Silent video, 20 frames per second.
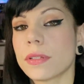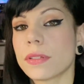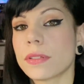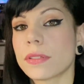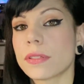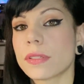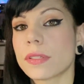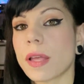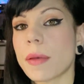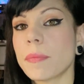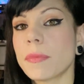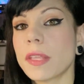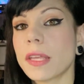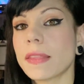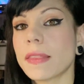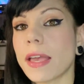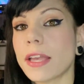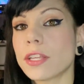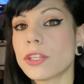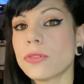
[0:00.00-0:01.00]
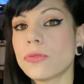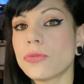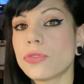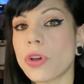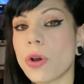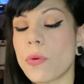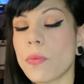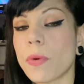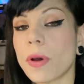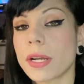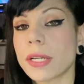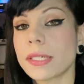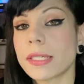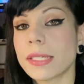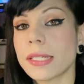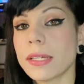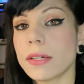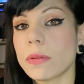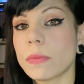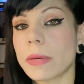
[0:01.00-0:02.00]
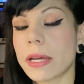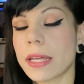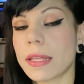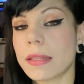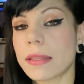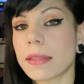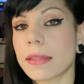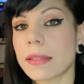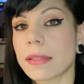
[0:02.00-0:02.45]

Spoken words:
Something that you don't want to deal with.